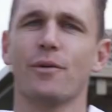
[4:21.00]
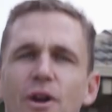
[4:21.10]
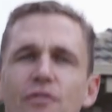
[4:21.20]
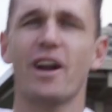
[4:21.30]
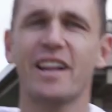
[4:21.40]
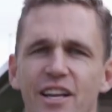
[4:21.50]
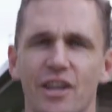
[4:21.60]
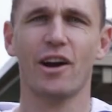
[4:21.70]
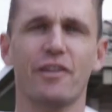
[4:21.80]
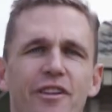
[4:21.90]
that we're ready to
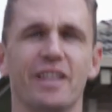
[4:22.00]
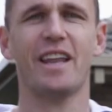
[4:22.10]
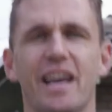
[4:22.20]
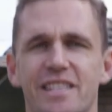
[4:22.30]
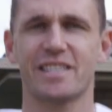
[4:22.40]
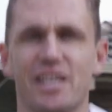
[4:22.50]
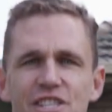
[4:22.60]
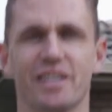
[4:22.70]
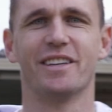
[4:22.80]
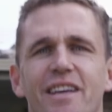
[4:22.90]
go for the next
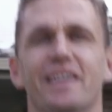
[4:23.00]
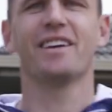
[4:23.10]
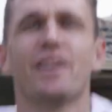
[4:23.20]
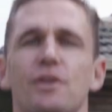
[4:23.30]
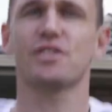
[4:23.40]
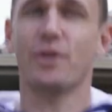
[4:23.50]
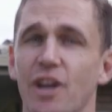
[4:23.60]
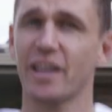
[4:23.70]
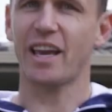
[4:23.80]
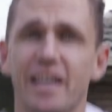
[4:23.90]
session. So we
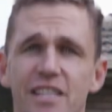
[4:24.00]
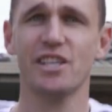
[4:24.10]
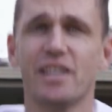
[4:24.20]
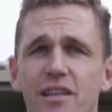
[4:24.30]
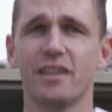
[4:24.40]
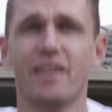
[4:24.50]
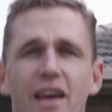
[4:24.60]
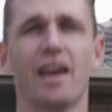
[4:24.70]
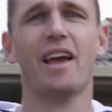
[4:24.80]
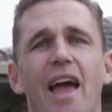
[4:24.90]
don't get injured,
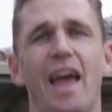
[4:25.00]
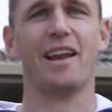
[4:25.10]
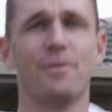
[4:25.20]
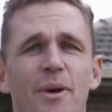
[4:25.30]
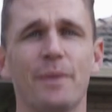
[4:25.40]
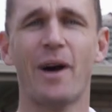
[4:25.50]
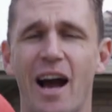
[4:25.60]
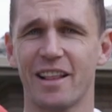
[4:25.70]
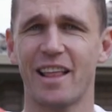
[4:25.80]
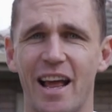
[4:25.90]
and a big
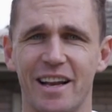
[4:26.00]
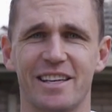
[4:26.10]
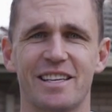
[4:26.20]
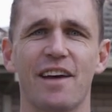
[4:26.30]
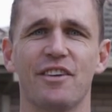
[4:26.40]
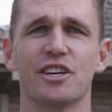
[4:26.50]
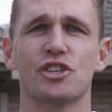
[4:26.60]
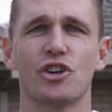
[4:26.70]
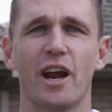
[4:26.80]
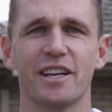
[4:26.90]
part of that is having a
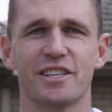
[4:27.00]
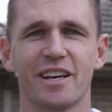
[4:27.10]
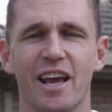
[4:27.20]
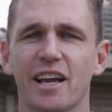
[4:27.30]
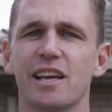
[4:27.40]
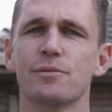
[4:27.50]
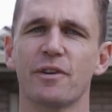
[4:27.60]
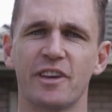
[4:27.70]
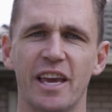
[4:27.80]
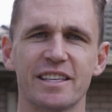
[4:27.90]
stretch. And because
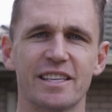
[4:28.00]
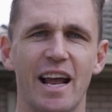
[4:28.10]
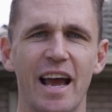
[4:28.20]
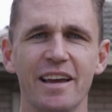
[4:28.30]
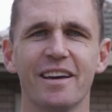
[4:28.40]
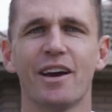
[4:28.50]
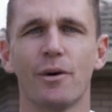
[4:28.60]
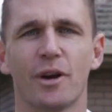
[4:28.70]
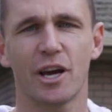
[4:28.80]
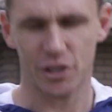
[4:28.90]
we've kicked today,
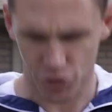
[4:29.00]
we're going to